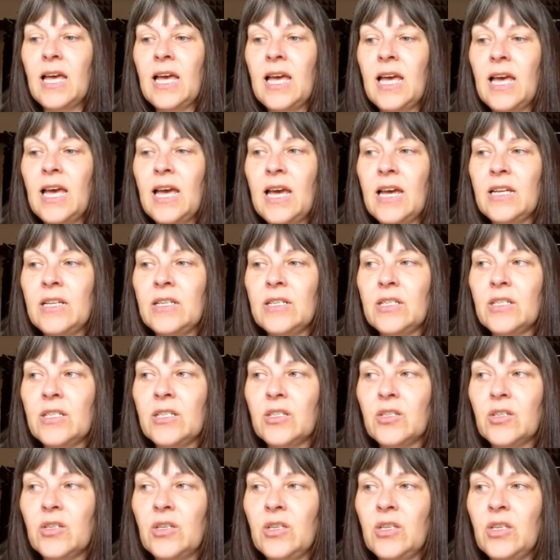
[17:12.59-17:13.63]
And
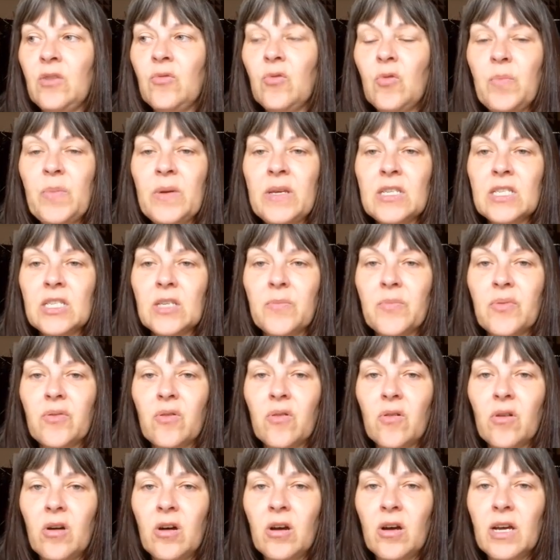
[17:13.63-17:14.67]
you would be
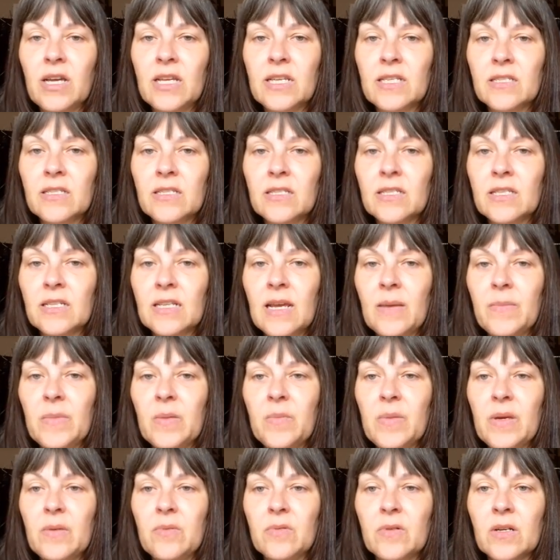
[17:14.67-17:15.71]
surprised how many
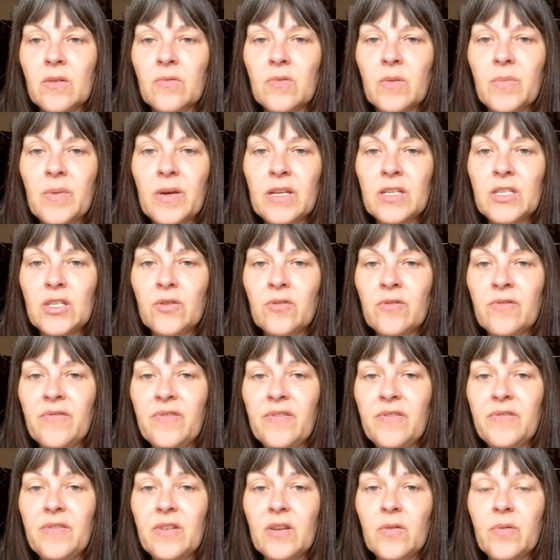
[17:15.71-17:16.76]
people don't want to pay
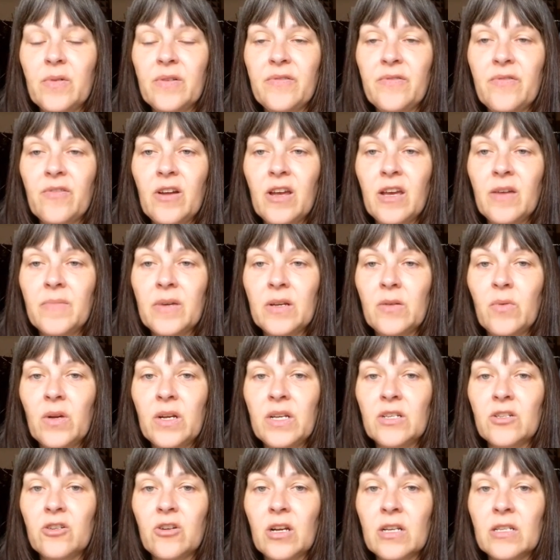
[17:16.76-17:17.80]
250 quid for a handmade
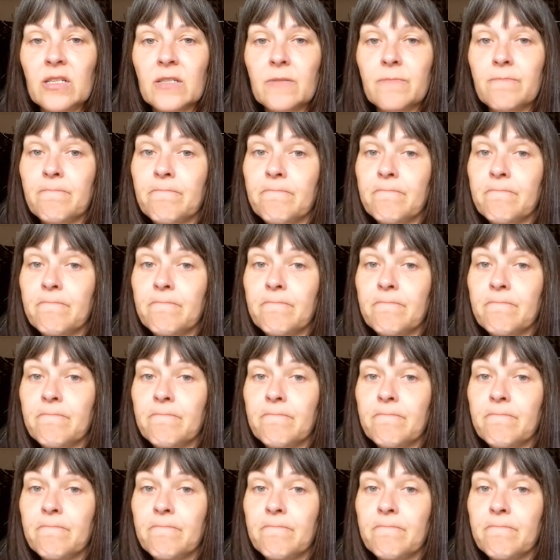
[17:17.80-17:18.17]
wedding dress.